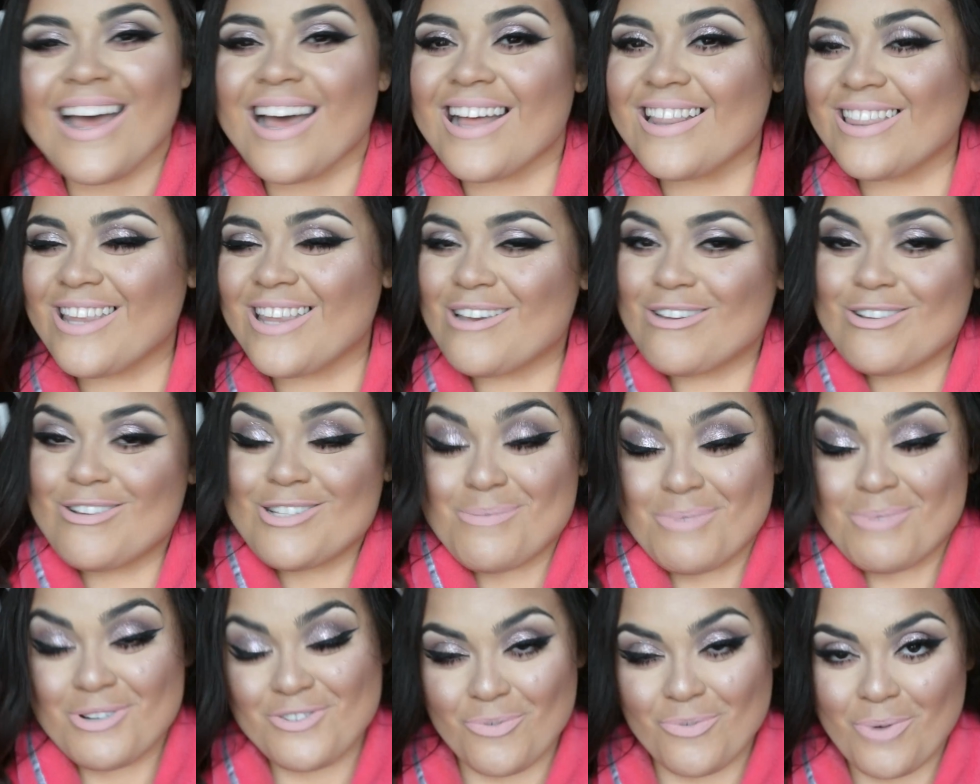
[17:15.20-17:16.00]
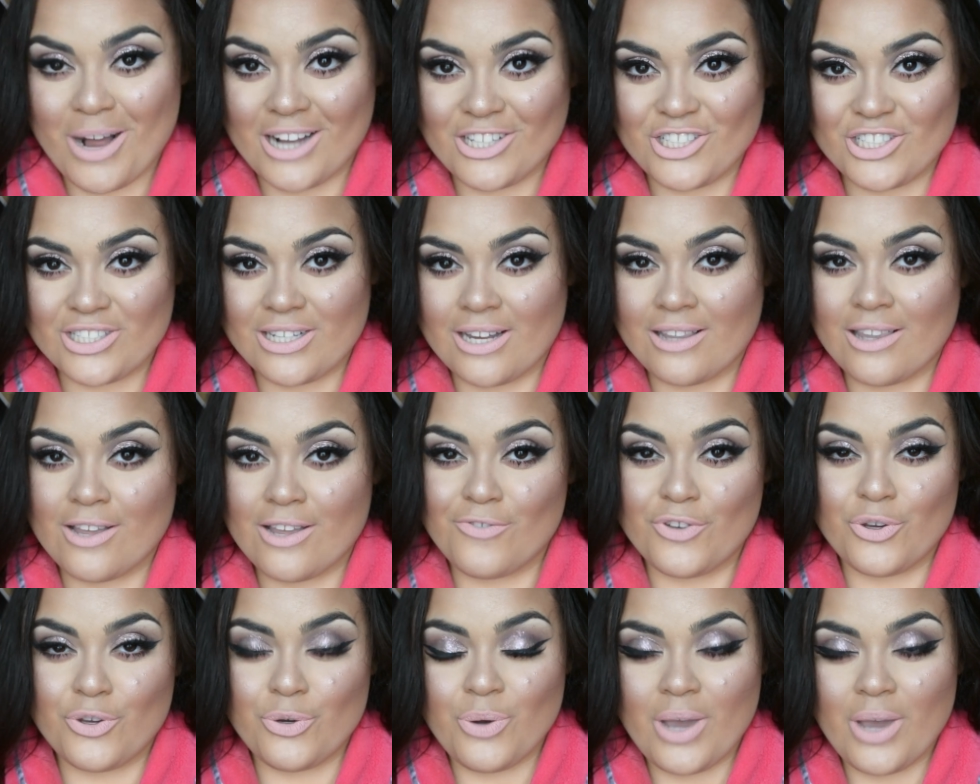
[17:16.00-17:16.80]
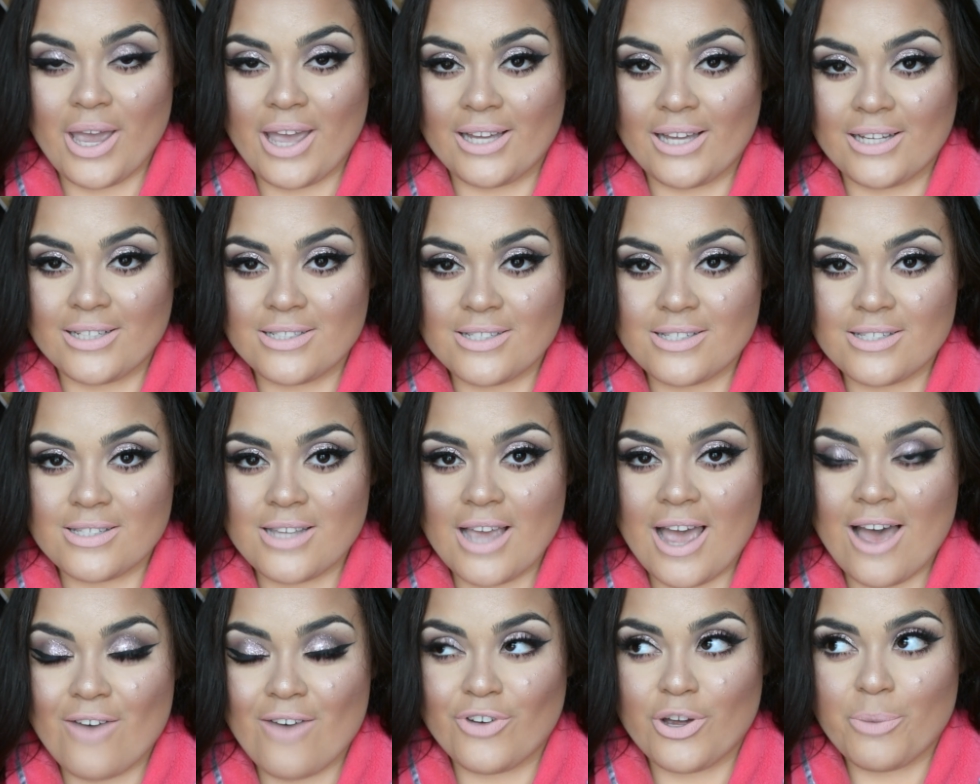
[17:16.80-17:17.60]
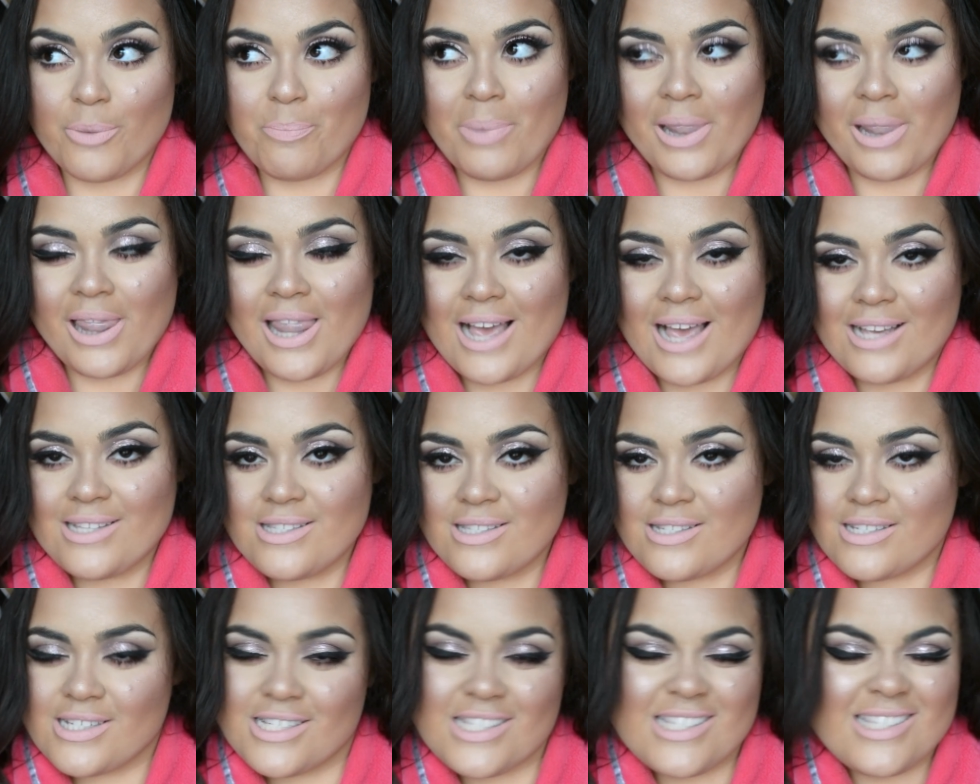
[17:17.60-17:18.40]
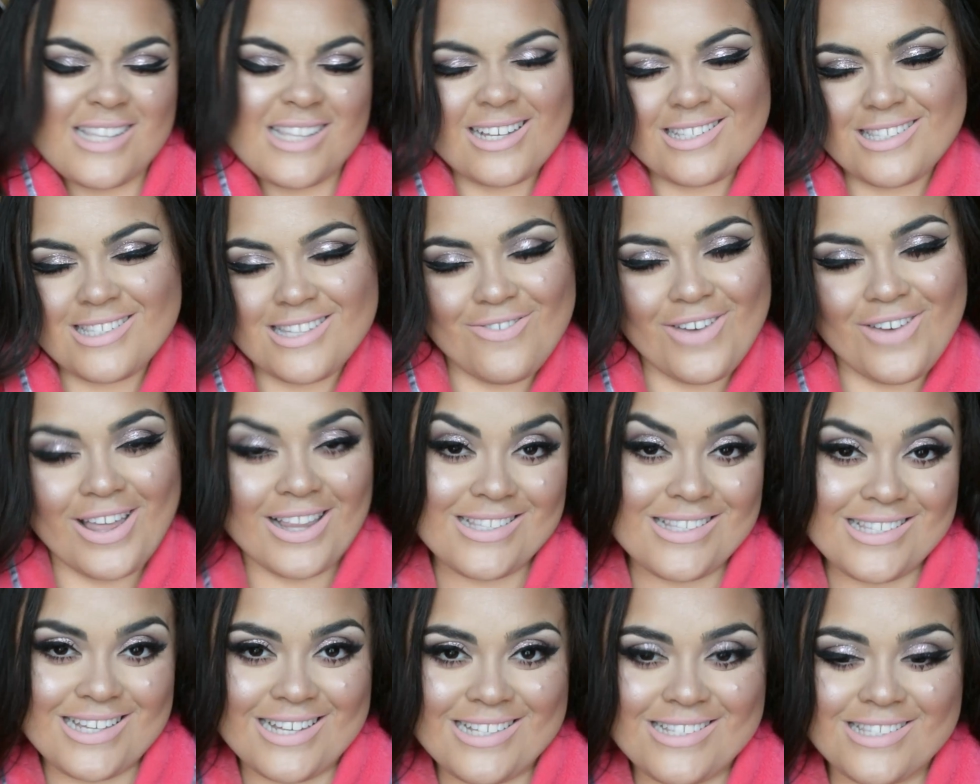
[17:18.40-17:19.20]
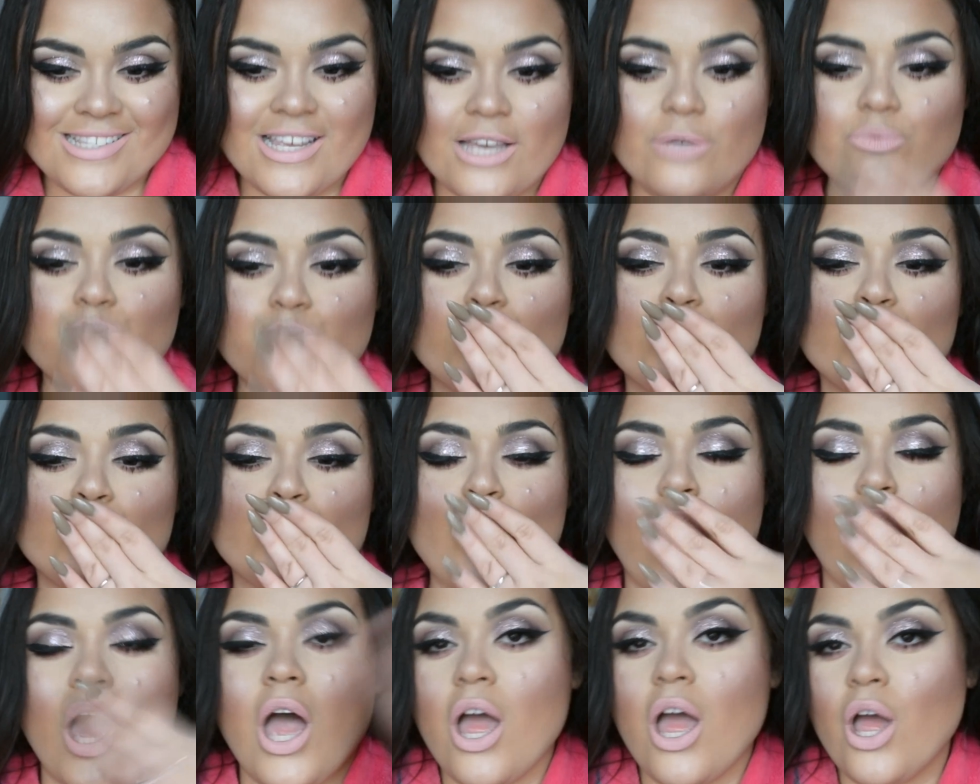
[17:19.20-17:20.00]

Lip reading: Thank you so much for watching. I love you and have a blessed, sexy Valentine's Day. Mwah.